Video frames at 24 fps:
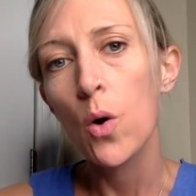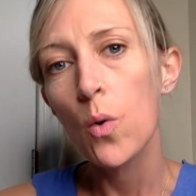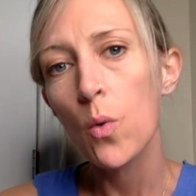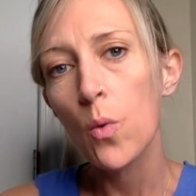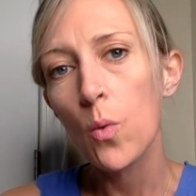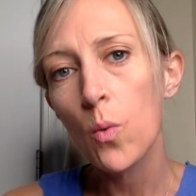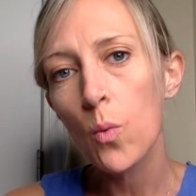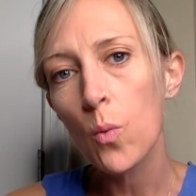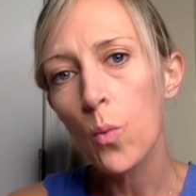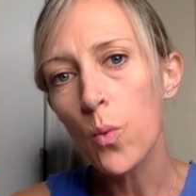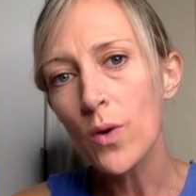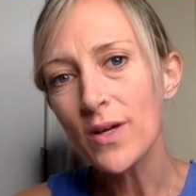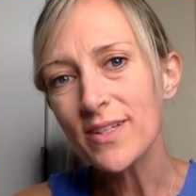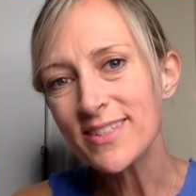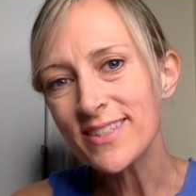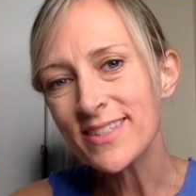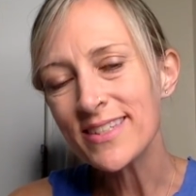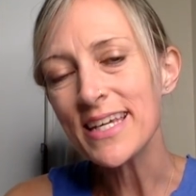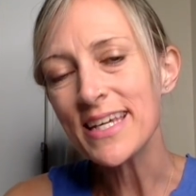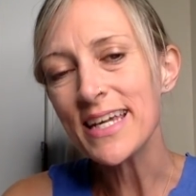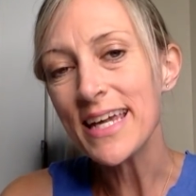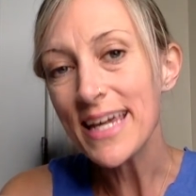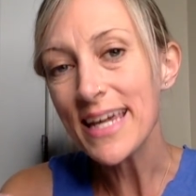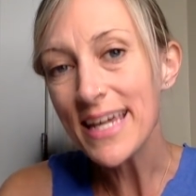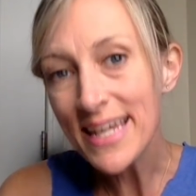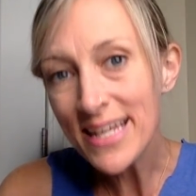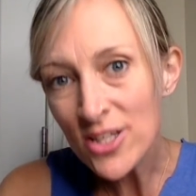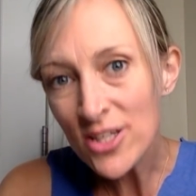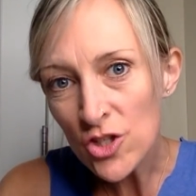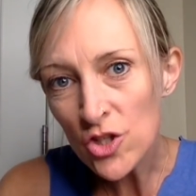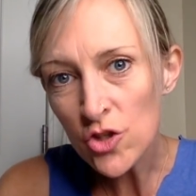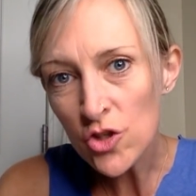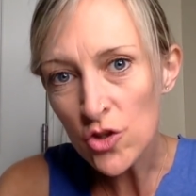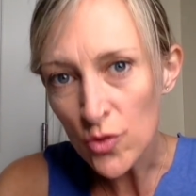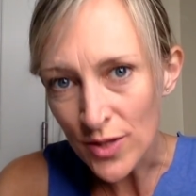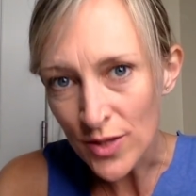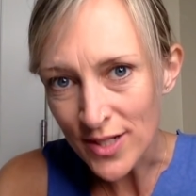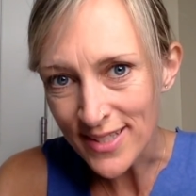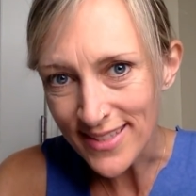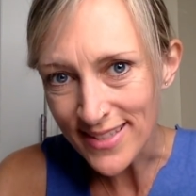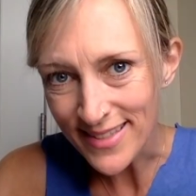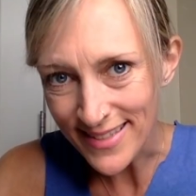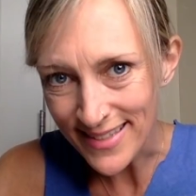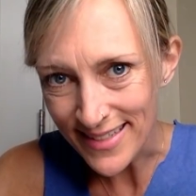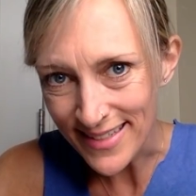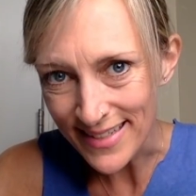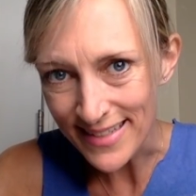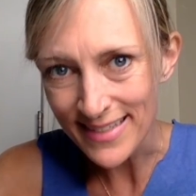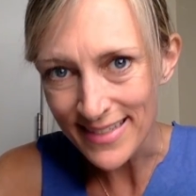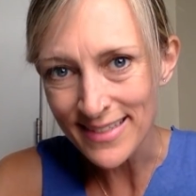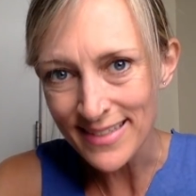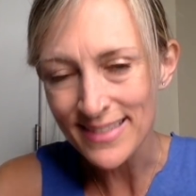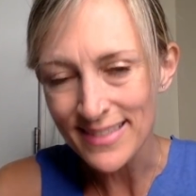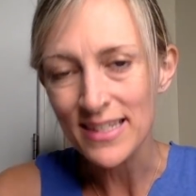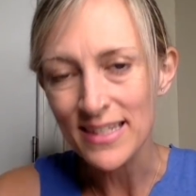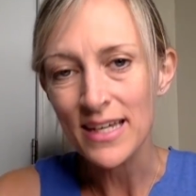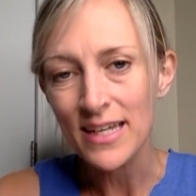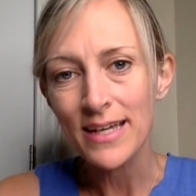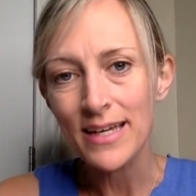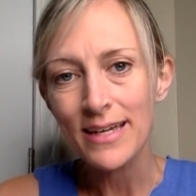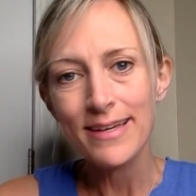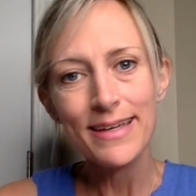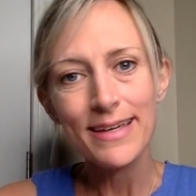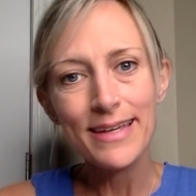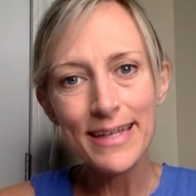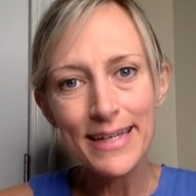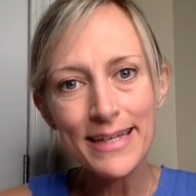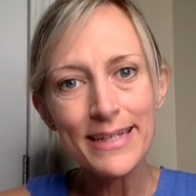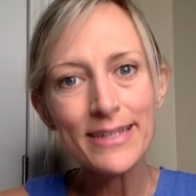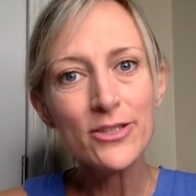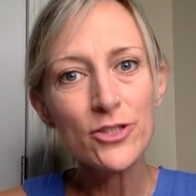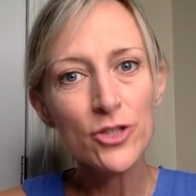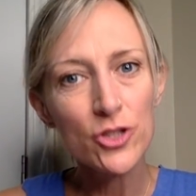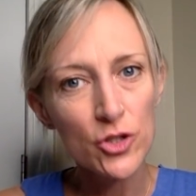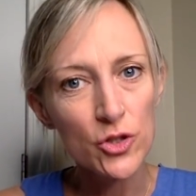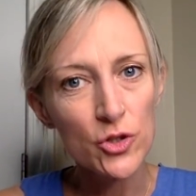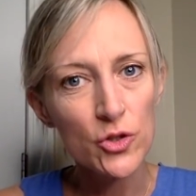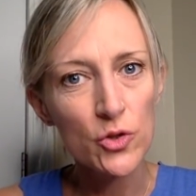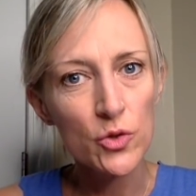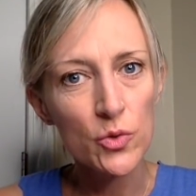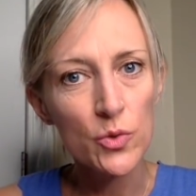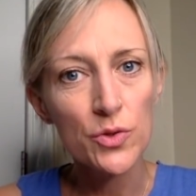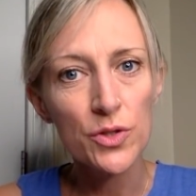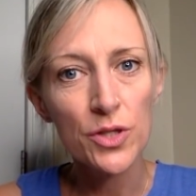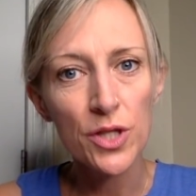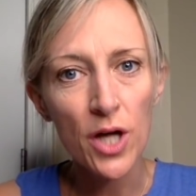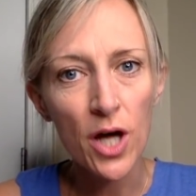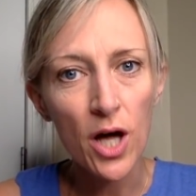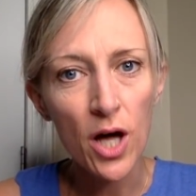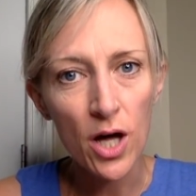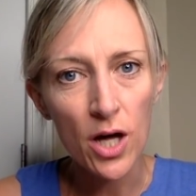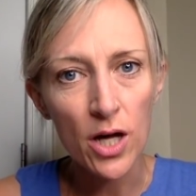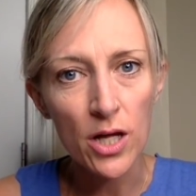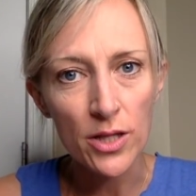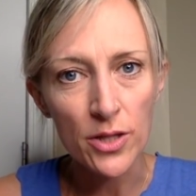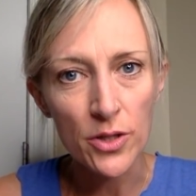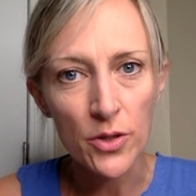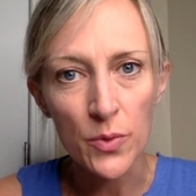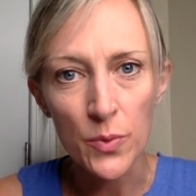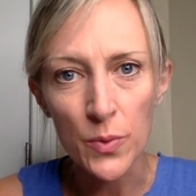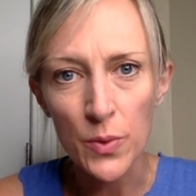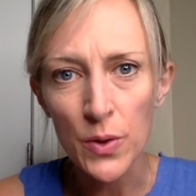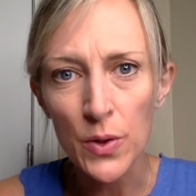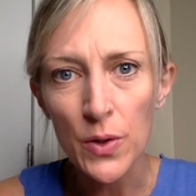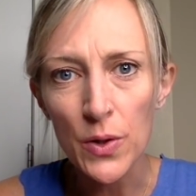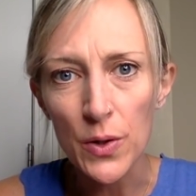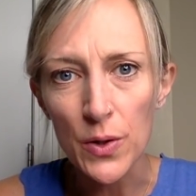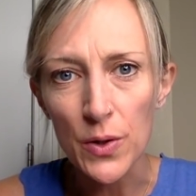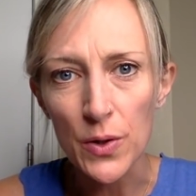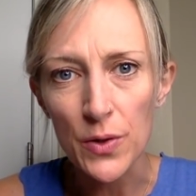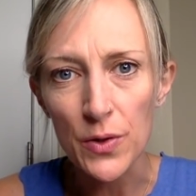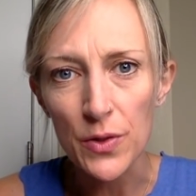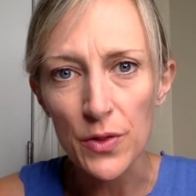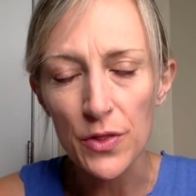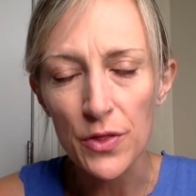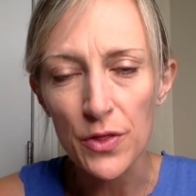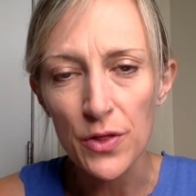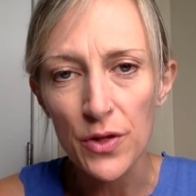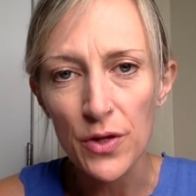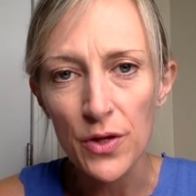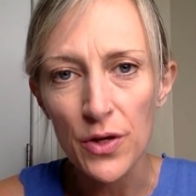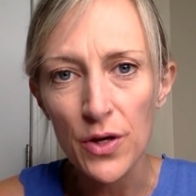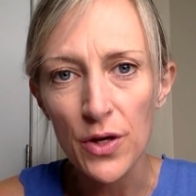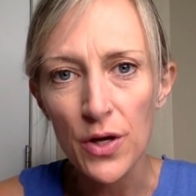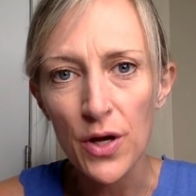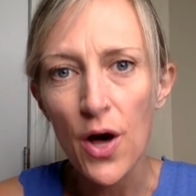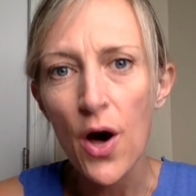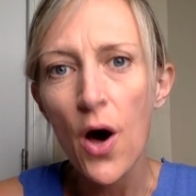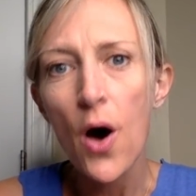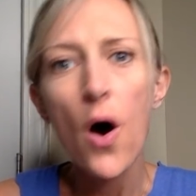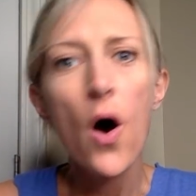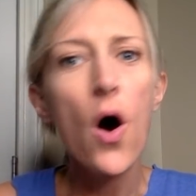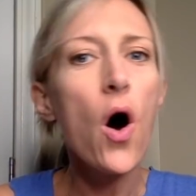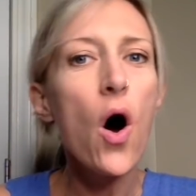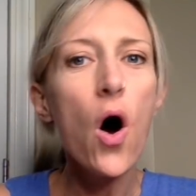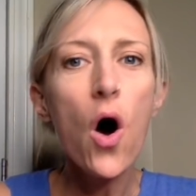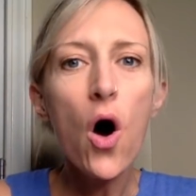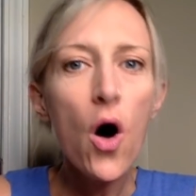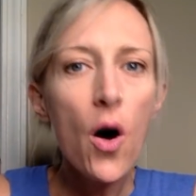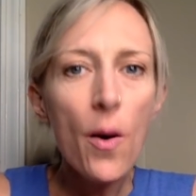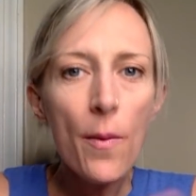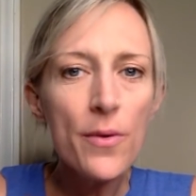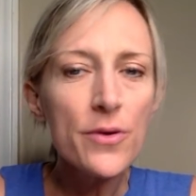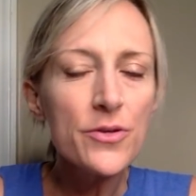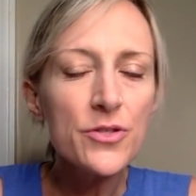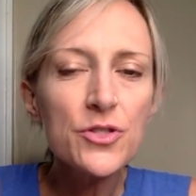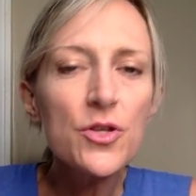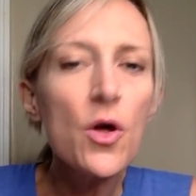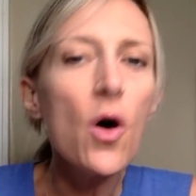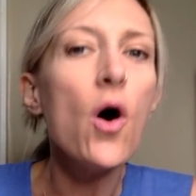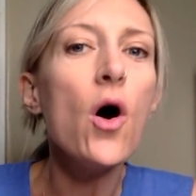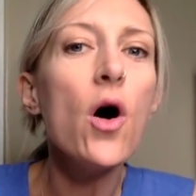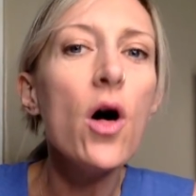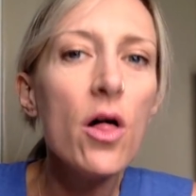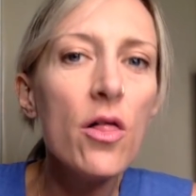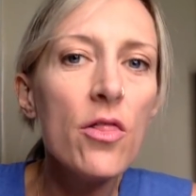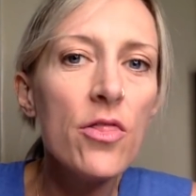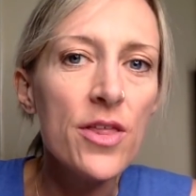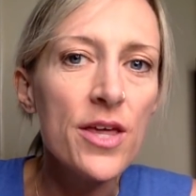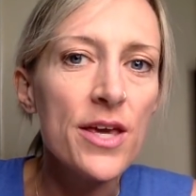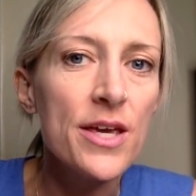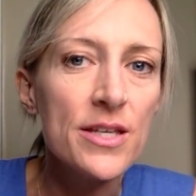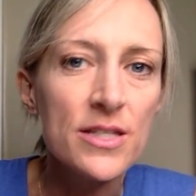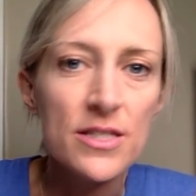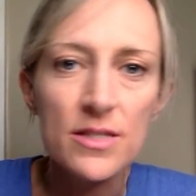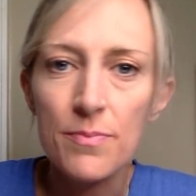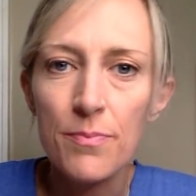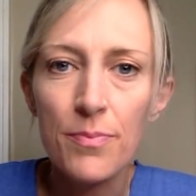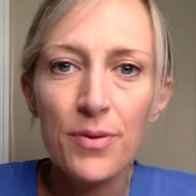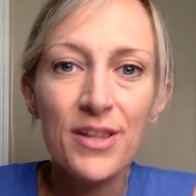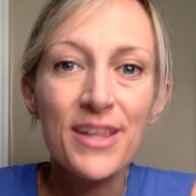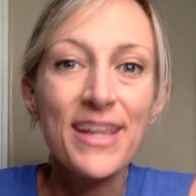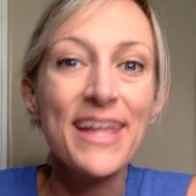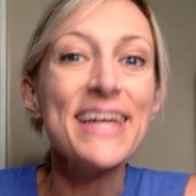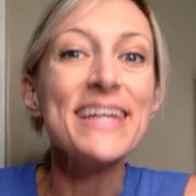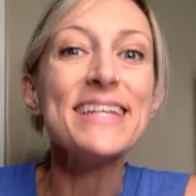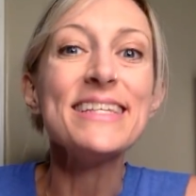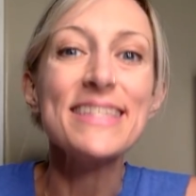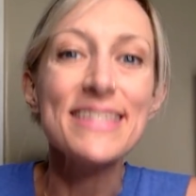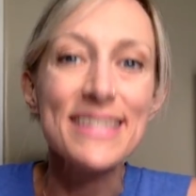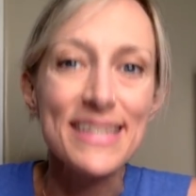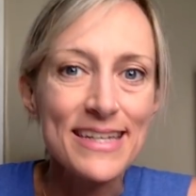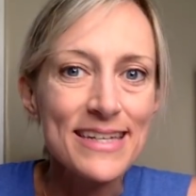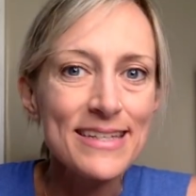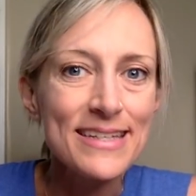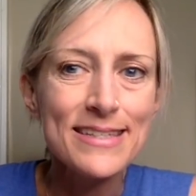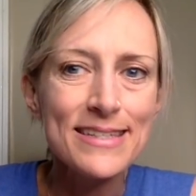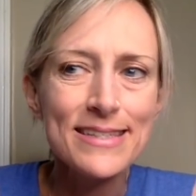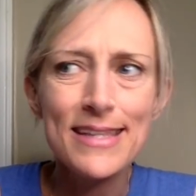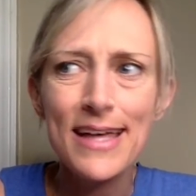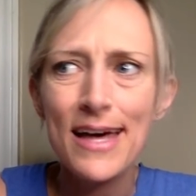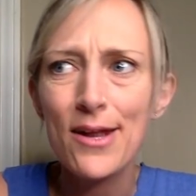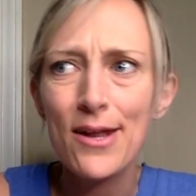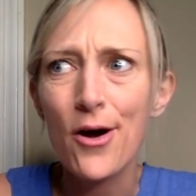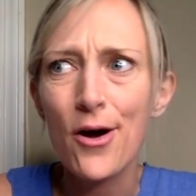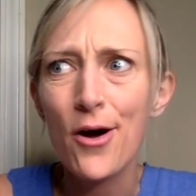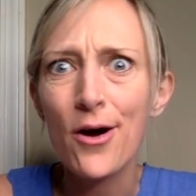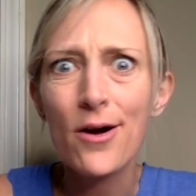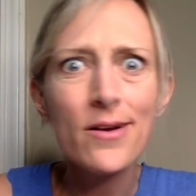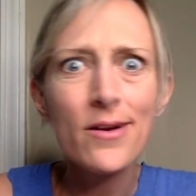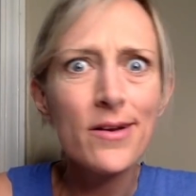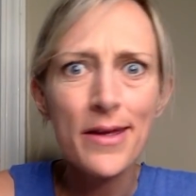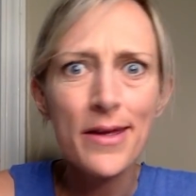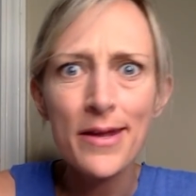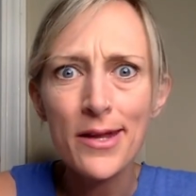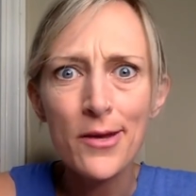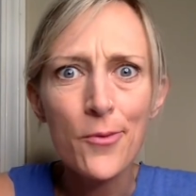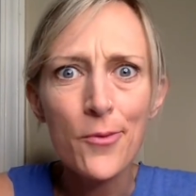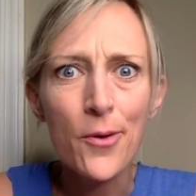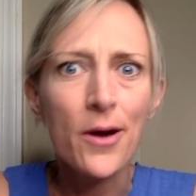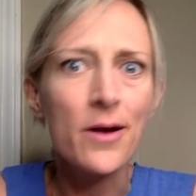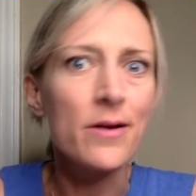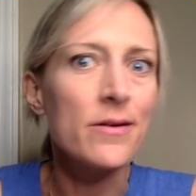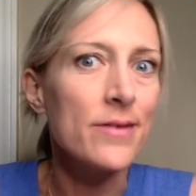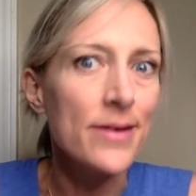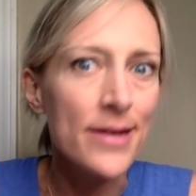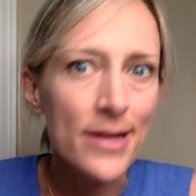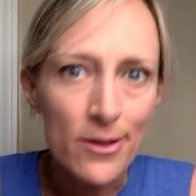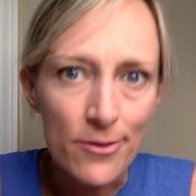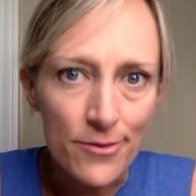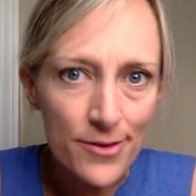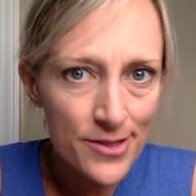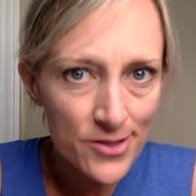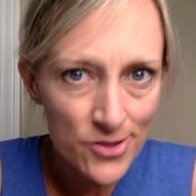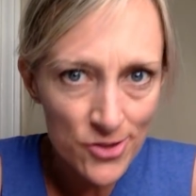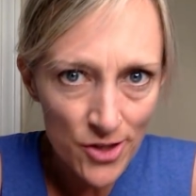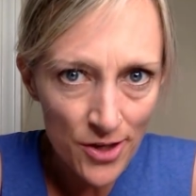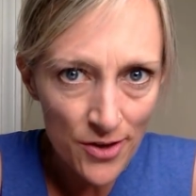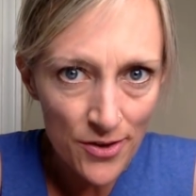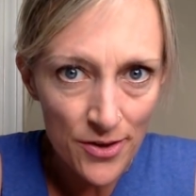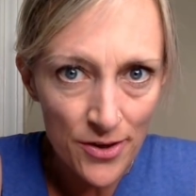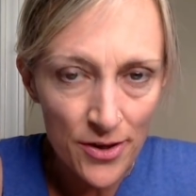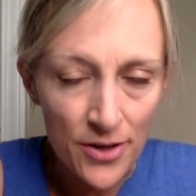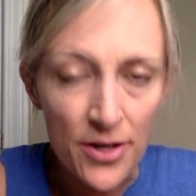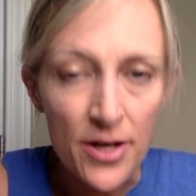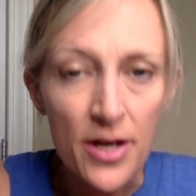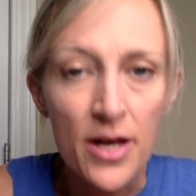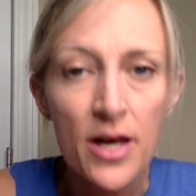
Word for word: was the entrances into the hollow earth. Almost all these places that aren't anywhere near each other